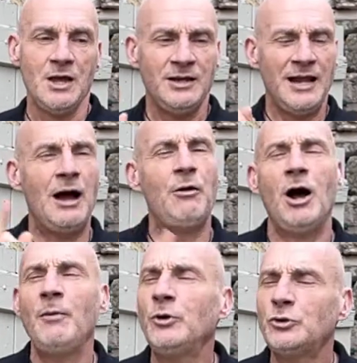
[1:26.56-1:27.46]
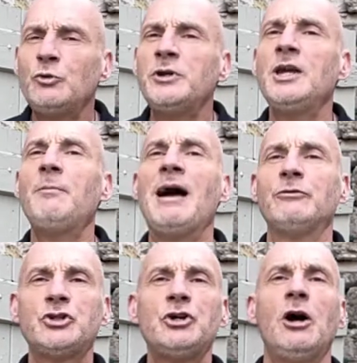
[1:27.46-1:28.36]
Now, I'm not talking
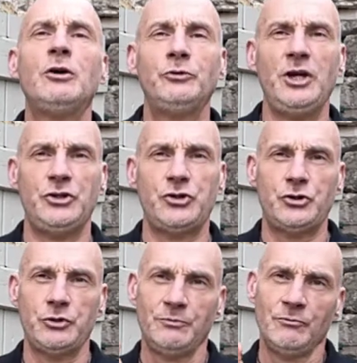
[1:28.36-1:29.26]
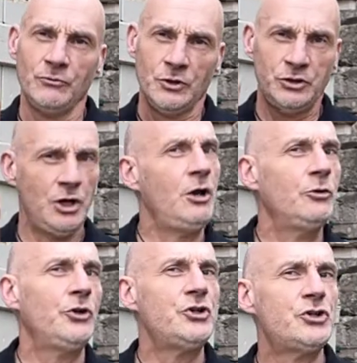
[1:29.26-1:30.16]
about childish.
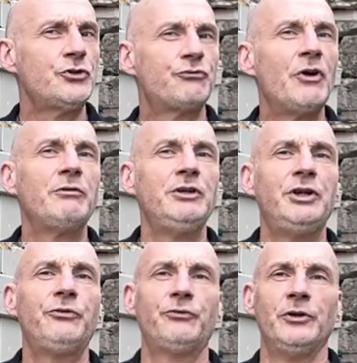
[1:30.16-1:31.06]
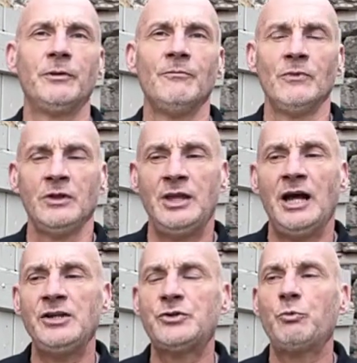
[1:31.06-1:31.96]
Childish is very different.
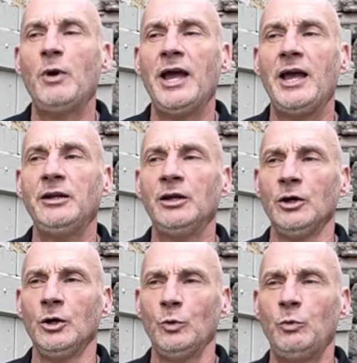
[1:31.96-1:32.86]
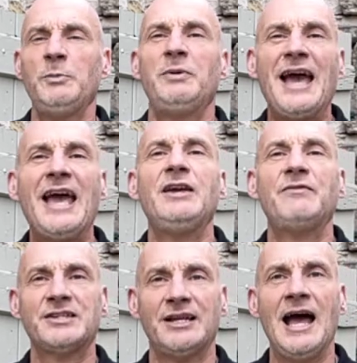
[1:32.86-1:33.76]
That is when we behave
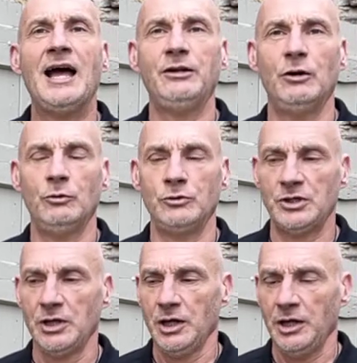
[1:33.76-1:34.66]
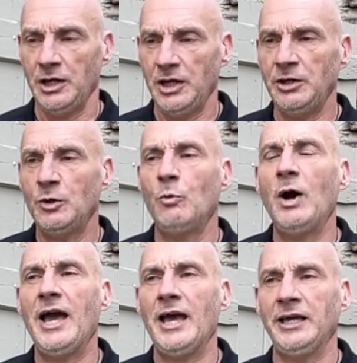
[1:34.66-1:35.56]
as an adult in a
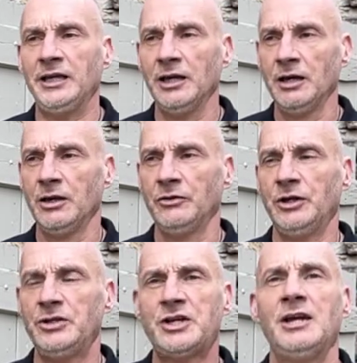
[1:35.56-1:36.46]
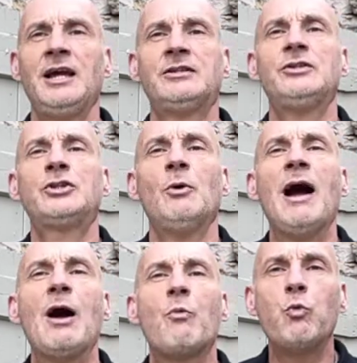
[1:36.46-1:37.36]
way that is connected to
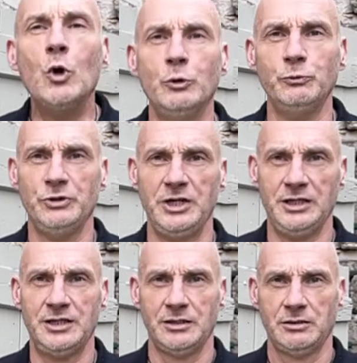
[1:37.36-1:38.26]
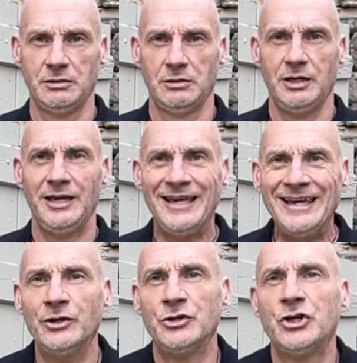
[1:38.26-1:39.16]
our wounded
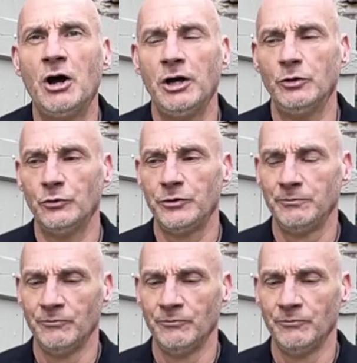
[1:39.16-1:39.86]
inner child.